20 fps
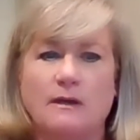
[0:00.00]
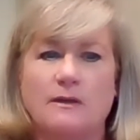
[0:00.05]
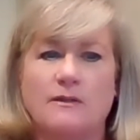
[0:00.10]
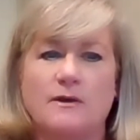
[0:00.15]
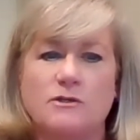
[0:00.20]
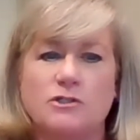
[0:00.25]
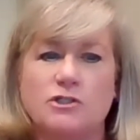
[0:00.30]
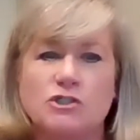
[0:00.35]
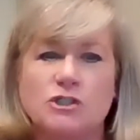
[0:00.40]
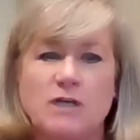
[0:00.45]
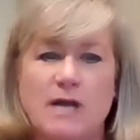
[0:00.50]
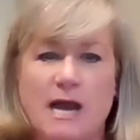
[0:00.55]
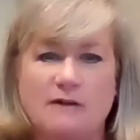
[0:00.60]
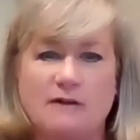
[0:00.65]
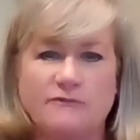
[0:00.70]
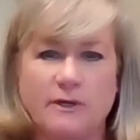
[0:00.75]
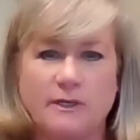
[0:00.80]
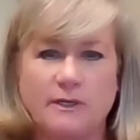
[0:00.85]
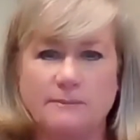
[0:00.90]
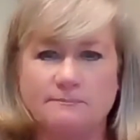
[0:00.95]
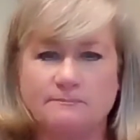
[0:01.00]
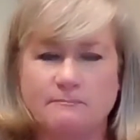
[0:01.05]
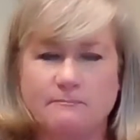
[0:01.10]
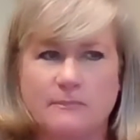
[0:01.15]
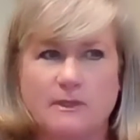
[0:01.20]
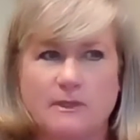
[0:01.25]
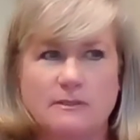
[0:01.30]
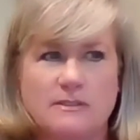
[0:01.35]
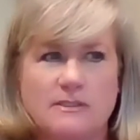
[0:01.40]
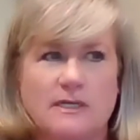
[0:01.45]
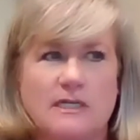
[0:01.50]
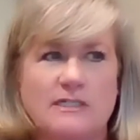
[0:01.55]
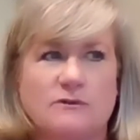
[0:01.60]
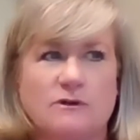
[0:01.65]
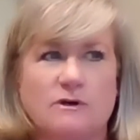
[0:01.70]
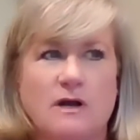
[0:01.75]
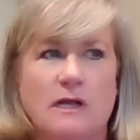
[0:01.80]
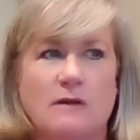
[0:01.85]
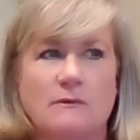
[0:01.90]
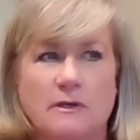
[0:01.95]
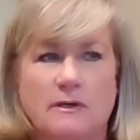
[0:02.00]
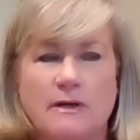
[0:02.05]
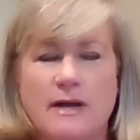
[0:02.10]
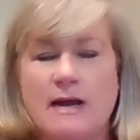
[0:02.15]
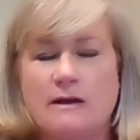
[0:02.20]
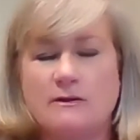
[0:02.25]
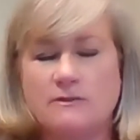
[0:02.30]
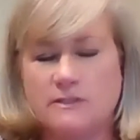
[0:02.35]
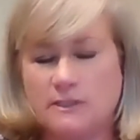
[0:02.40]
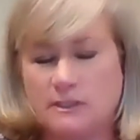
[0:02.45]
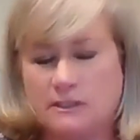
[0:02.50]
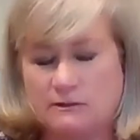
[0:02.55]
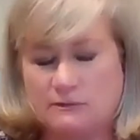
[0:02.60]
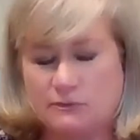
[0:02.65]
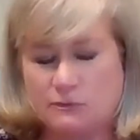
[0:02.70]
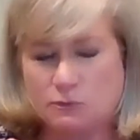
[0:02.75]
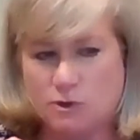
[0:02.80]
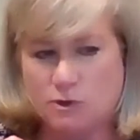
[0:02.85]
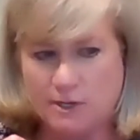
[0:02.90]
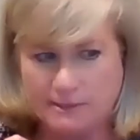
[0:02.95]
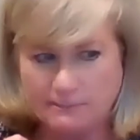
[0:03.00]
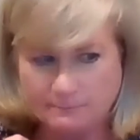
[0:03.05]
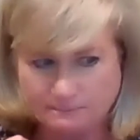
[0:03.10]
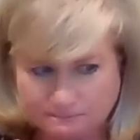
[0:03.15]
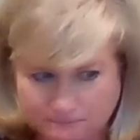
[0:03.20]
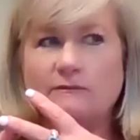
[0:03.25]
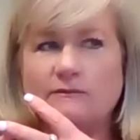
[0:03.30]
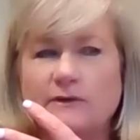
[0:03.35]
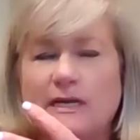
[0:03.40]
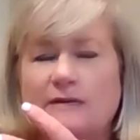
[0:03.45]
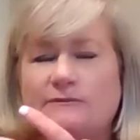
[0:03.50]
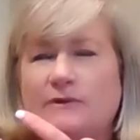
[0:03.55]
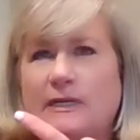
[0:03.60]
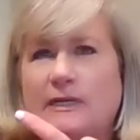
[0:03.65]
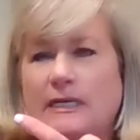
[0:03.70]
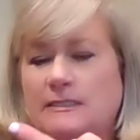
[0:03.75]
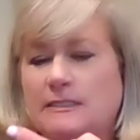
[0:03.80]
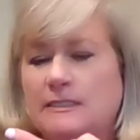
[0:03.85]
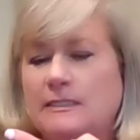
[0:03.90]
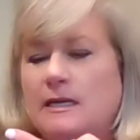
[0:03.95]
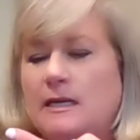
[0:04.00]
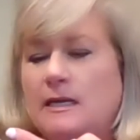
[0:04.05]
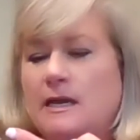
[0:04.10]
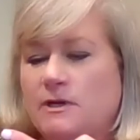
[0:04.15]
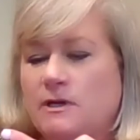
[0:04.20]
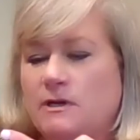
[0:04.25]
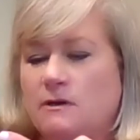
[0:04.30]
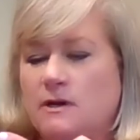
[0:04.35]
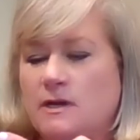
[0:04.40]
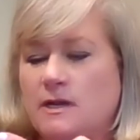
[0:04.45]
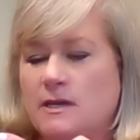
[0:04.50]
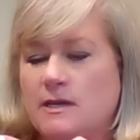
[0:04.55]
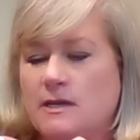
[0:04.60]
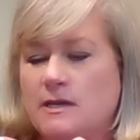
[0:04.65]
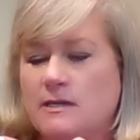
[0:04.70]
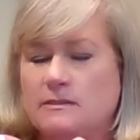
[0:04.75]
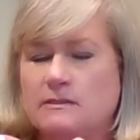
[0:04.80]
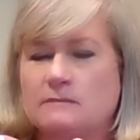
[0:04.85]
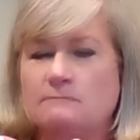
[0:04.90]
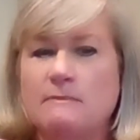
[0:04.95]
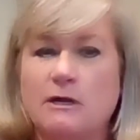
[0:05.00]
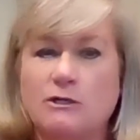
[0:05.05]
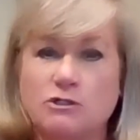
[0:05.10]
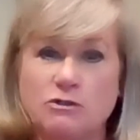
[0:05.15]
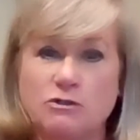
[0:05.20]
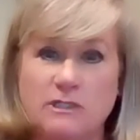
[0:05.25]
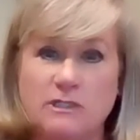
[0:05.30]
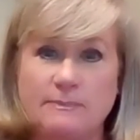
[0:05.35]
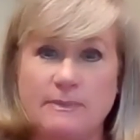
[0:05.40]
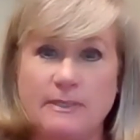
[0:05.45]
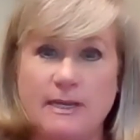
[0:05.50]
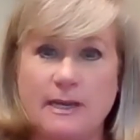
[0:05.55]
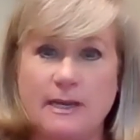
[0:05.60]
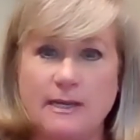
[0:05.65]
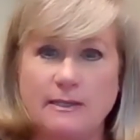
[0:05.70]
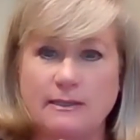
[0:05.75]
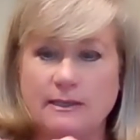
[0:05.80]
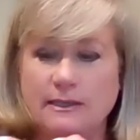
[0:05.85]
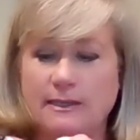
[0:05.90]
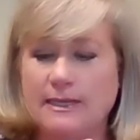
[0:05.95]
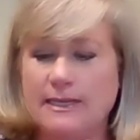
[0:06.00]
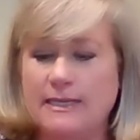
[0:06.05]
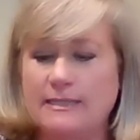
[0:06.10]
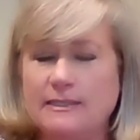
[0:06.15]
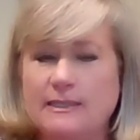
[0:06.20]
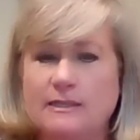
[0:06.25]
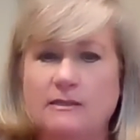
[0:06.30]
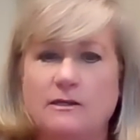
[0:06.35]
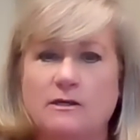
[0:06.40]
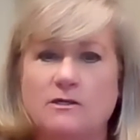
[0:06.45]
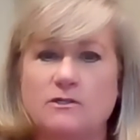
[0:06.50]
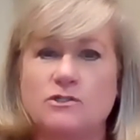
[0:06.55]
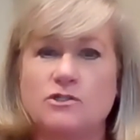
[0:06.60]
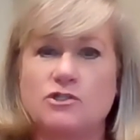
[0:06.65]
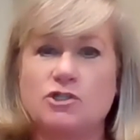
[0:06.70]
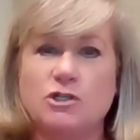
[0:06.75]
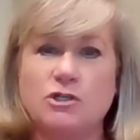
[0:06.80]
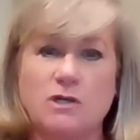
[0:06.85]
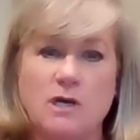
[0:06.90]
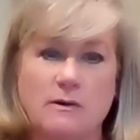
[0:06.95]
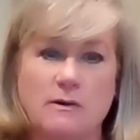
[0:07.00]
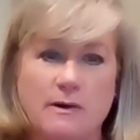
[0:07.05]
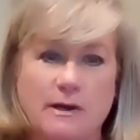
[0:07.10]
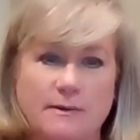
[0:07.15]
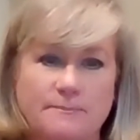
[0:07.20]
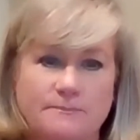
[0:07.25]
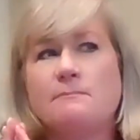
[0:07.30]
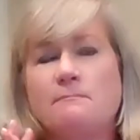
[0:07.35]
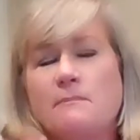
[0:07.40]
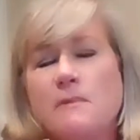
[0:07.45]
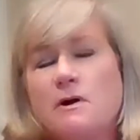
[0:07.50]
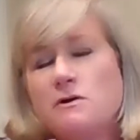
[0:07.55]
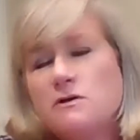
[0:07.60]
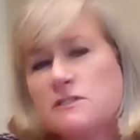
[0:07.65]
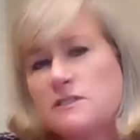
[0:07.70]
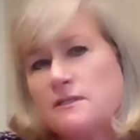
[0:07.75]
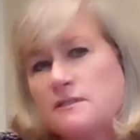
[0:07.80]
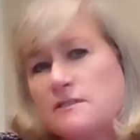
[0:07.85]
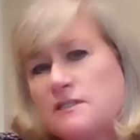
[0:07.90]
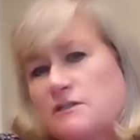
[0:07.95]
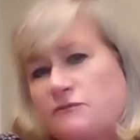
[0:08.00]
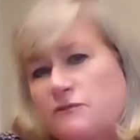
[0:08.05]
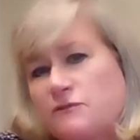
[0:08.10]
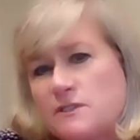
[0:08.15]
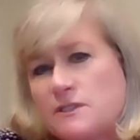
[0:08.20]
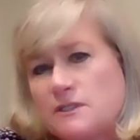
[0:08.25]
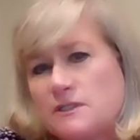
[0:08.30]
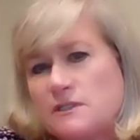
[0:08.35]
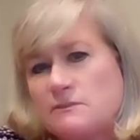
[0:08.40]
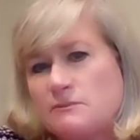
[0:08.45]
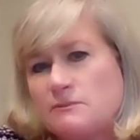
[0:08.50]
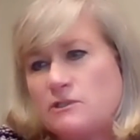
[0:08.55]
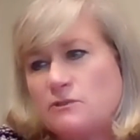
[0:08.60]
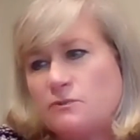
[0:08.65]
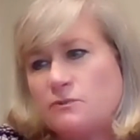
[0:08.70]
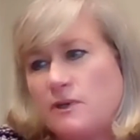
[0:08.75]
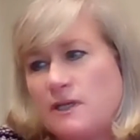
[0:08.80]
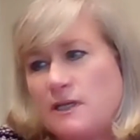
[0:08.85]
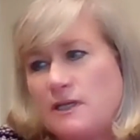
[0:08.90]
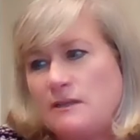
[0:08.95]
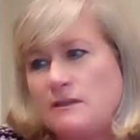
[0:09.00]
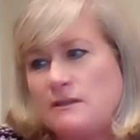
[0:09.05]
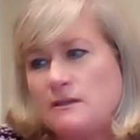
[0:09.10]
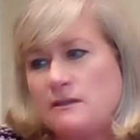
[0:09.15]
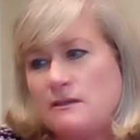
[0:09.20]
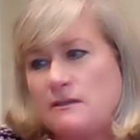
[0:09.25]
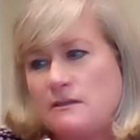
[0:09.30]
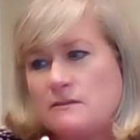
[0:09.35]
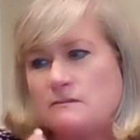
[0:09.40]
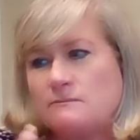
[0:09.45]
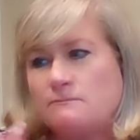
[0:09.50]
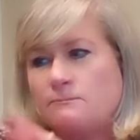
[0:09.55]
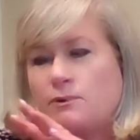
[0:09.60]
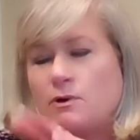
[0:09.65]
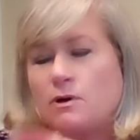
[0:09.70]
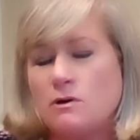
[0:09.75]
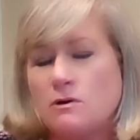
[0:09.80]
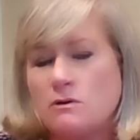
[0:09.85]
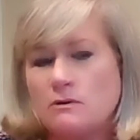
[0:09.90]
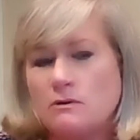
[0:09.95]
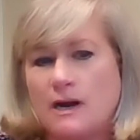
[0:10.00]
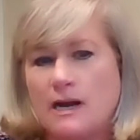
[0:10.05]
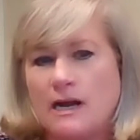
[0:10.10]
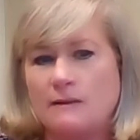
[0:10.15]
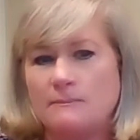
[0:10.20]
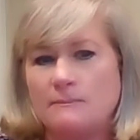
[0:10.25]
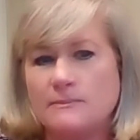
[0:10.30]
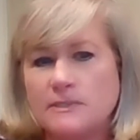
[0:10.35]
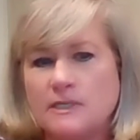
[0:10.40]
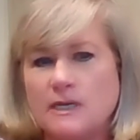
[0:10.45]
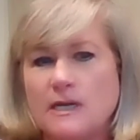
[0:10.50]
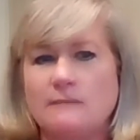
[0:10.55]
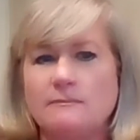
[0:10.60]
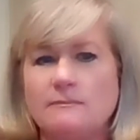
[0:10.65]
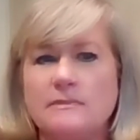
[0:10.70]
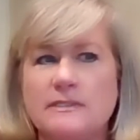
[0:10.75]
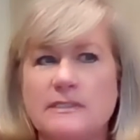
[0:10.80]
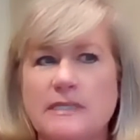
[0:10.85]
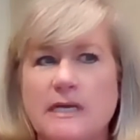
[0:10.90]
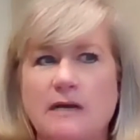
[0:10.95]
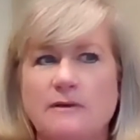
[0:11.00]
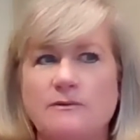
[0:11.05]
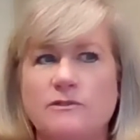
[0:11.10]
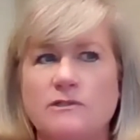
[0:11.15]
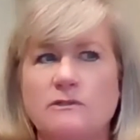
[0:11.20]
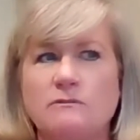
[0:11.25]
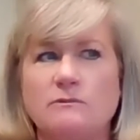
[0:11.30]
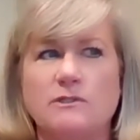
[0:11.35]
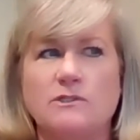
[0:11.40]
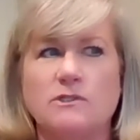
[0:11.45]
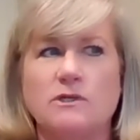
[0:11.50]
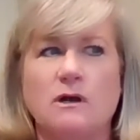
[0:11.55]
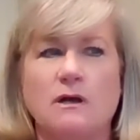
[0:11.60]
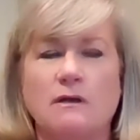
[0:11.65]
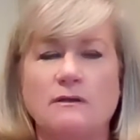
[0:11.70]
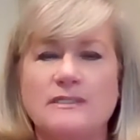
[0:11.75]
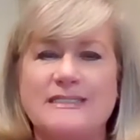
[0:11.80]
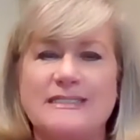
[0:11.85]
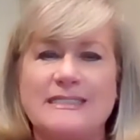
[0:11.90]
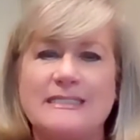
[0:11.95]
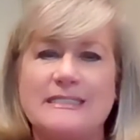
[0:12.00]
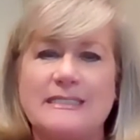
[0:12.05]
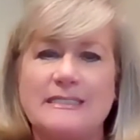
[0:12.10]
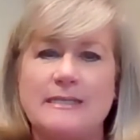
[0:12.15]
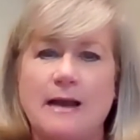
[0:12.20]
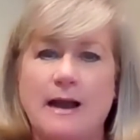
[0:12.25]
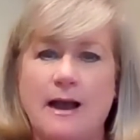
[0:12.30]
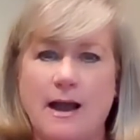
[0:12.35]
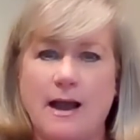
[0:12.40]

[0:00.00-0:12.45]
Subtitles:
There's CHFA, stands for Colorado Housing Authority Financing. There is Metro DPA, and then there's Chenoa. Most of the differences between these programs comes down to what's called DTI.